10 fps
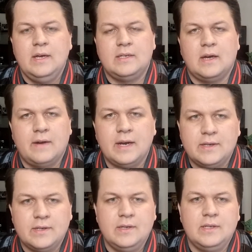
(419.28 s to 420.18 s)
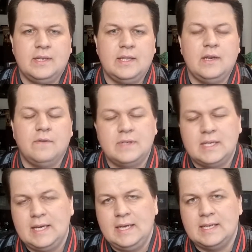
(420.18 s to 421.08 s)
directors. And then
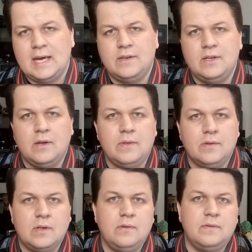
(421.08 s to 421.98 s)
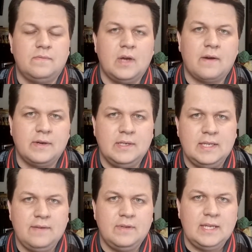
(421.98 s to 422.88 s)
obviously he's had, you know, there's loads of director
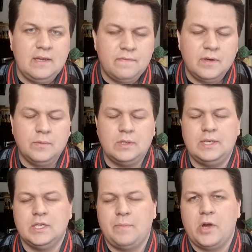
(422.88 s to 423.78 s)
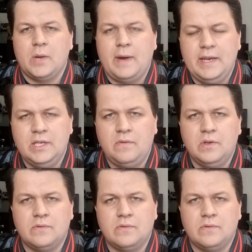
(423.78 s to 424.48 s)
DVD films, which he spoke about in interviews